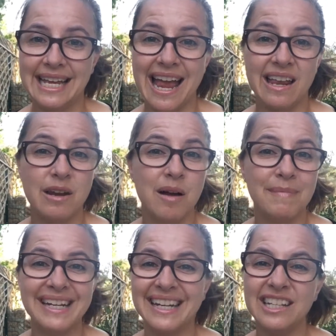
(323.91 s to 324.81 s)
and
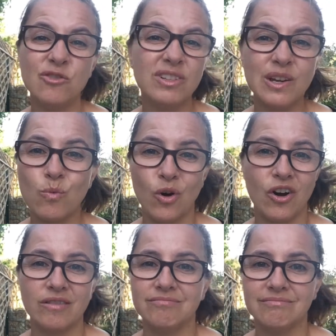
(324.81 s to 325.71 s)
my kids really
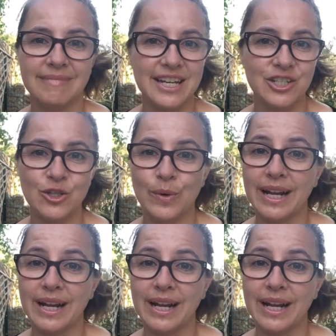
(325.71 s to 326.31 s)
weren't into it.